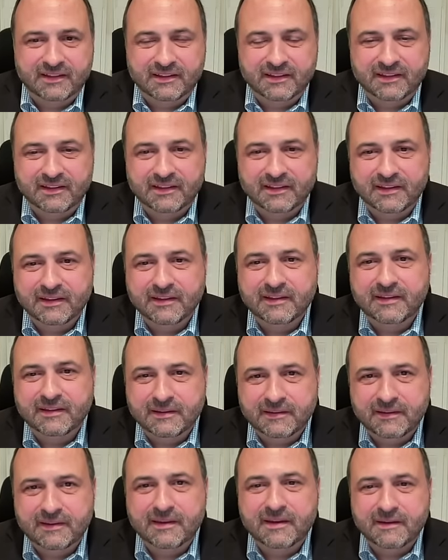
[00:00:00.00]

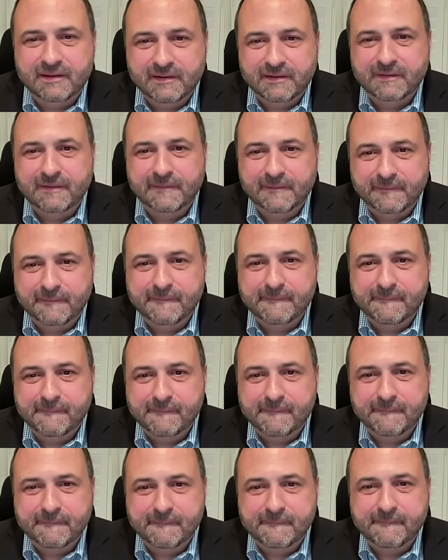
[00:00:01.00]

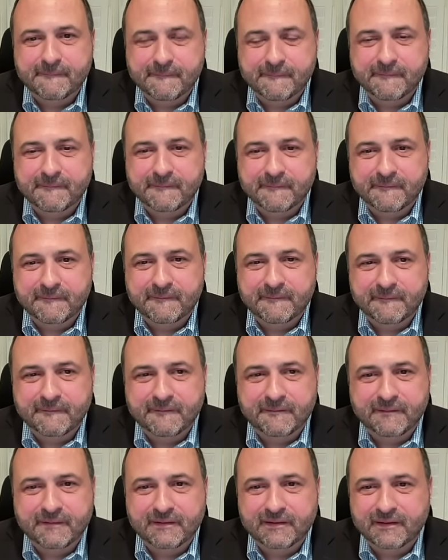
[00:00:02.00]

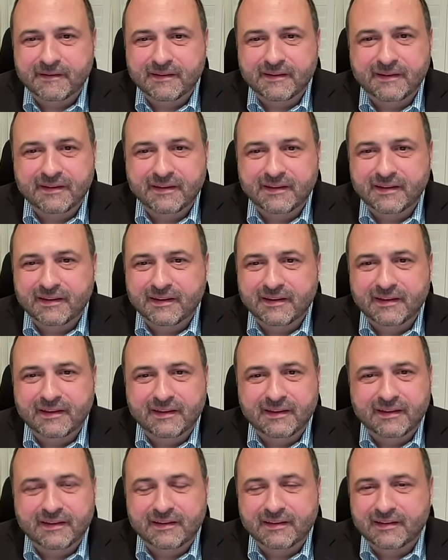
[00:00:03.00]

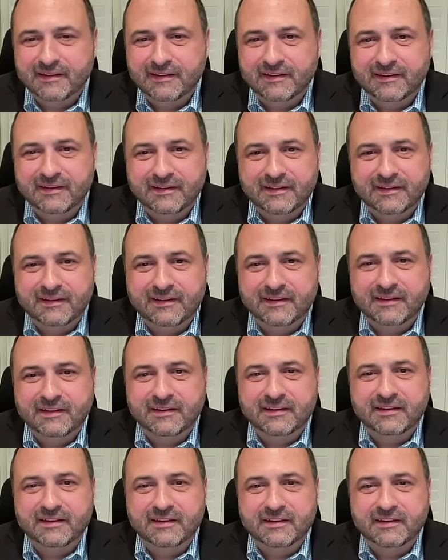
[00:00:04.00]

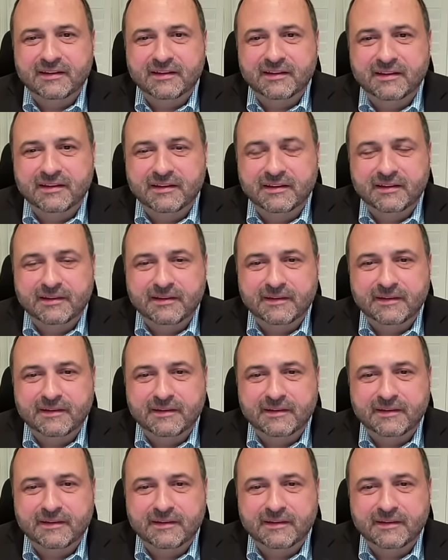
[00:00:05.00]
[no speech]